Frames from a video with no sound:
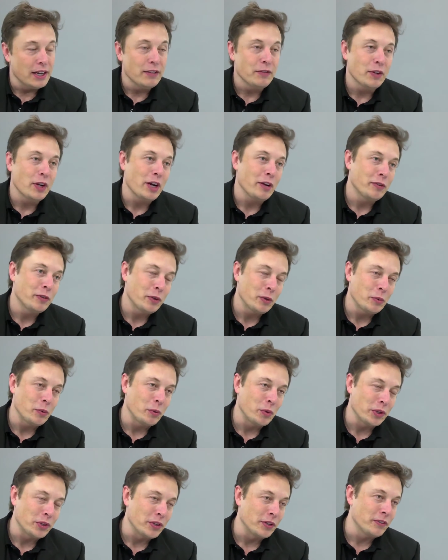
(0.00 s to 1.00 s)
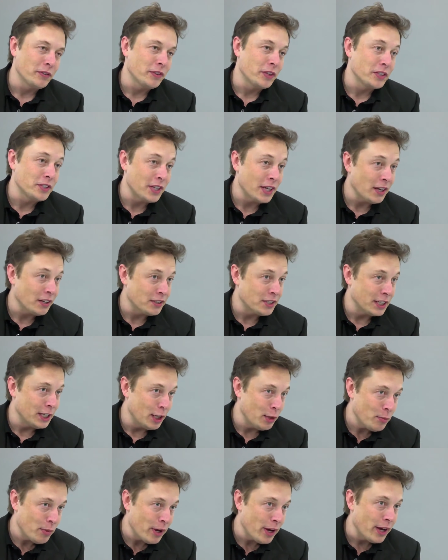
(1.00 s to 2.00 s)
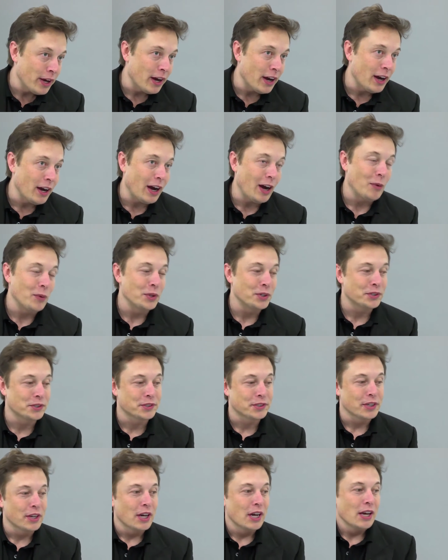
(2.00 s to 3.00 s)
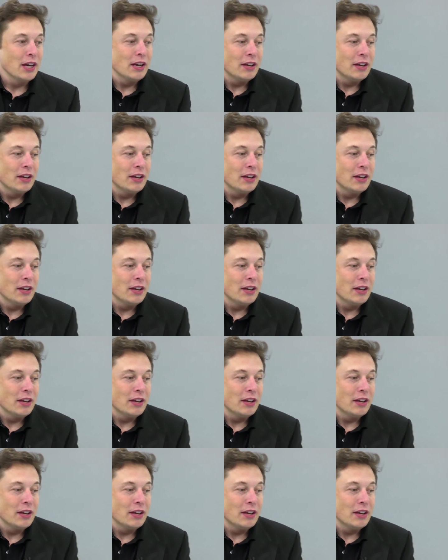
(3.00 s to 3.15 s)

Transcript: Even after, with the sale to eBay, I was